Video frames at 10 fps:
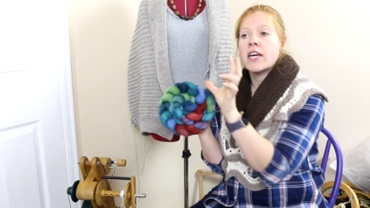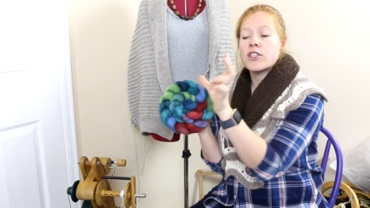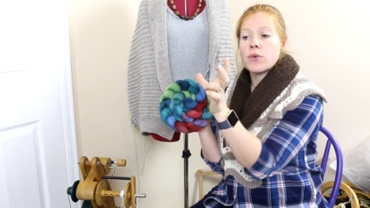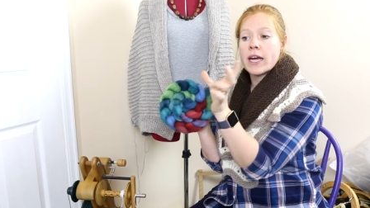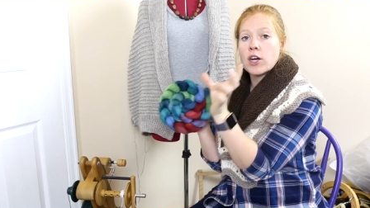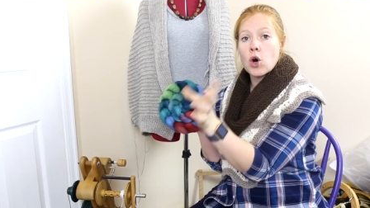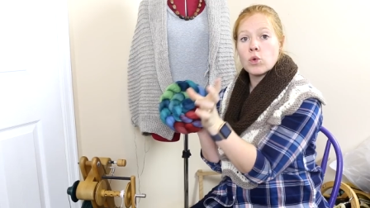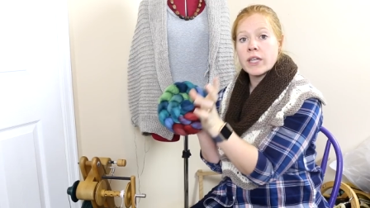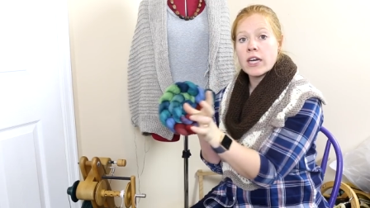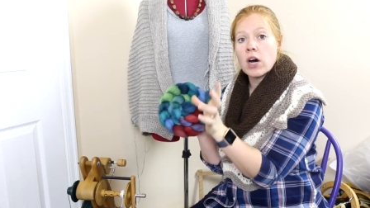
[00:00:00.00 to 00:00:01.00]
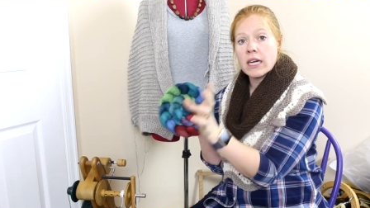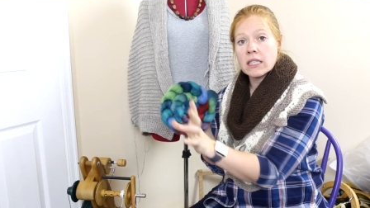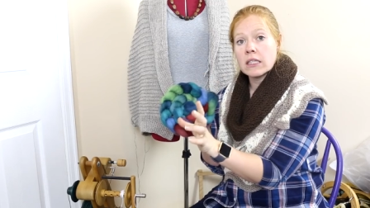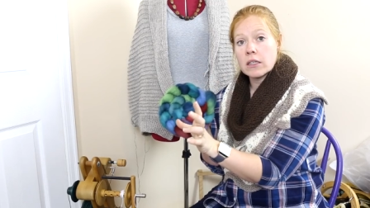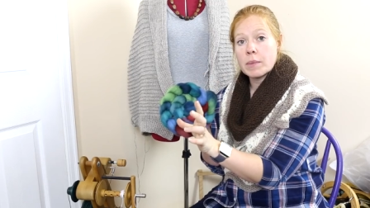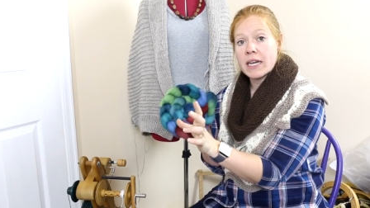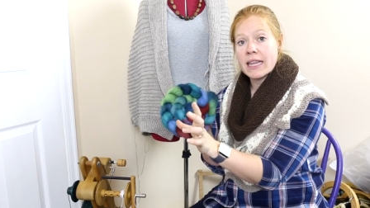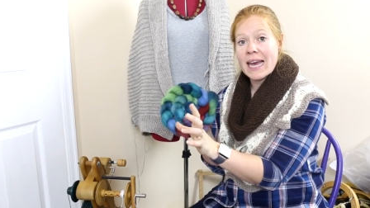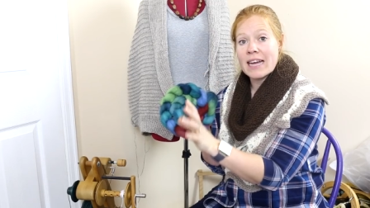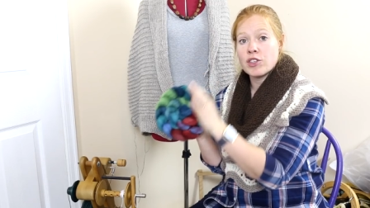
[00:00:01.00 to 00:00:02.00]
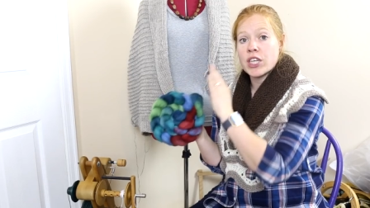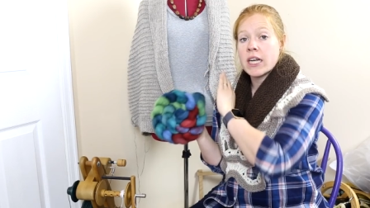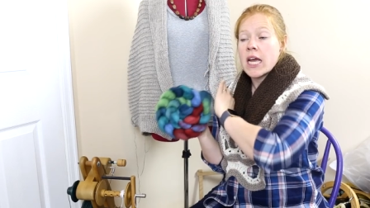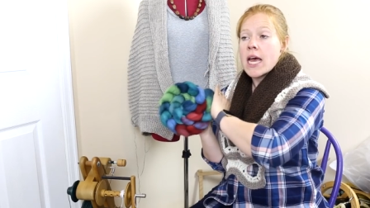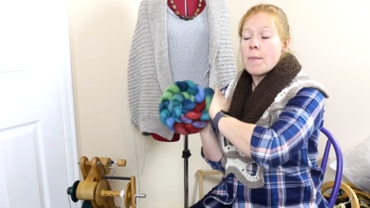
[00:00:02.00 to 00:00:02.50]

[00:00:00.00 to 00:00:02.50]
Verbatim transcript: So I only got a little bit of the engine,